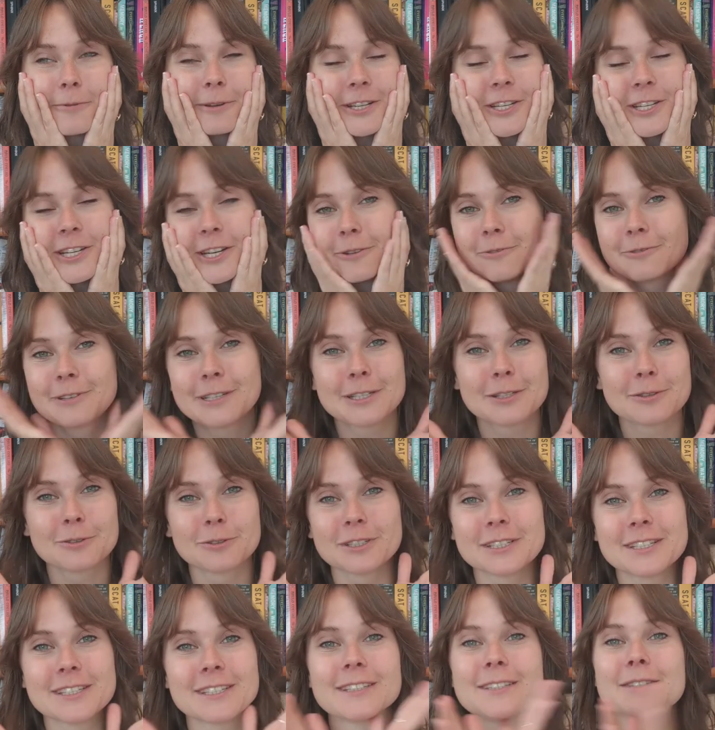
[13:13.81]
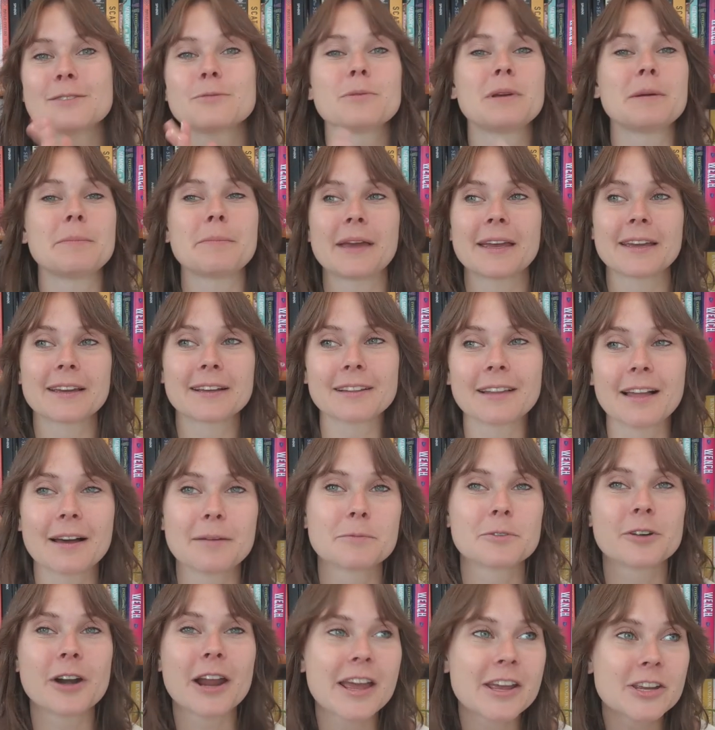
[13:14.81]
We share resources, we make
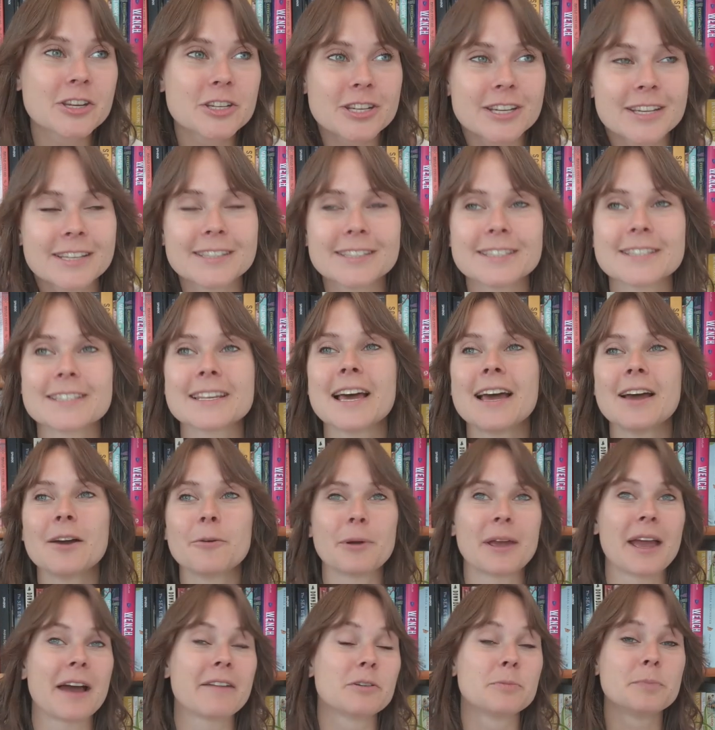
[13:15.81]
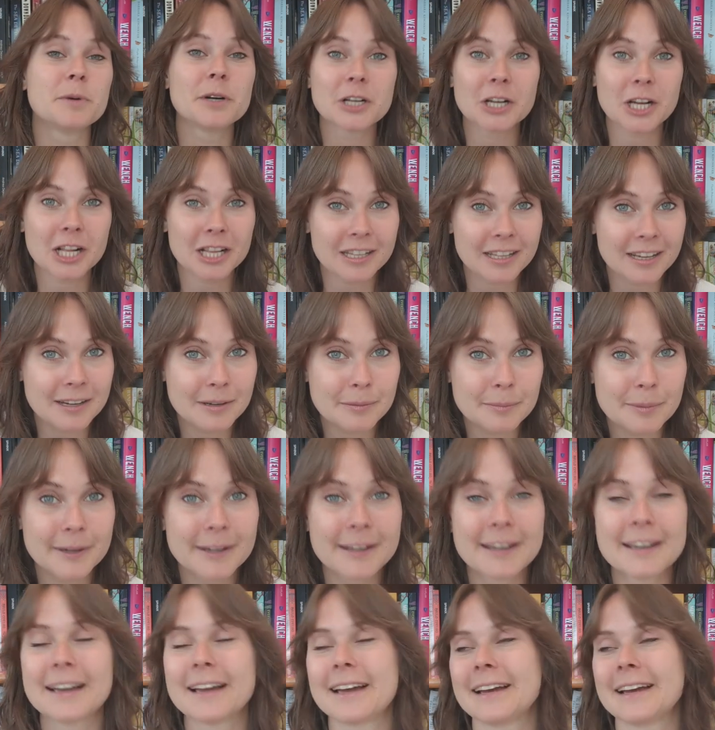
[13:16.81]
collaborations, we have a book club.